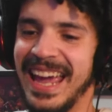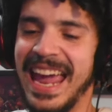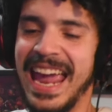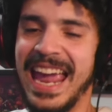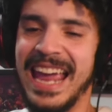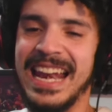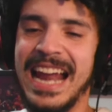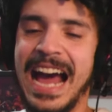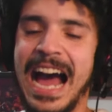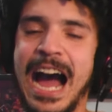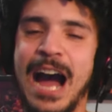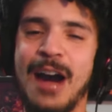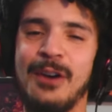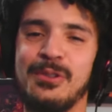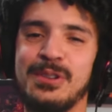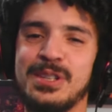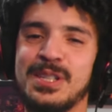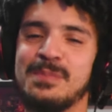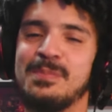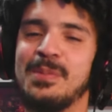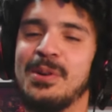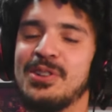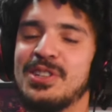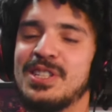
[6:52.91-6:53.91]
And I
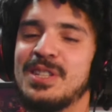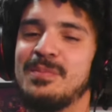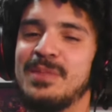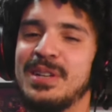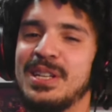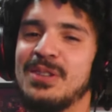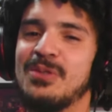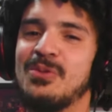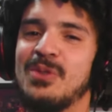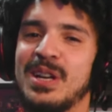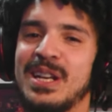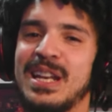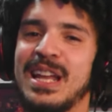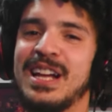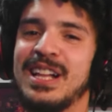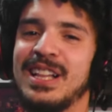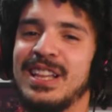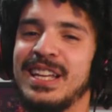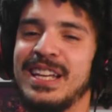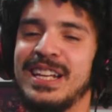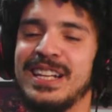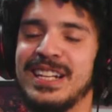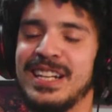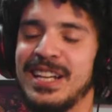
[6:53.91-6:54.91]
was supposed to be the one to
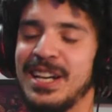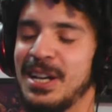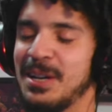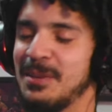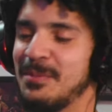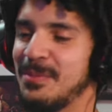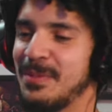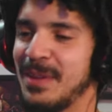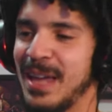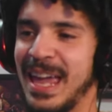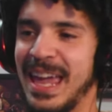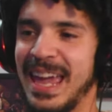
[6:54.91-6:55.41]
clean it up.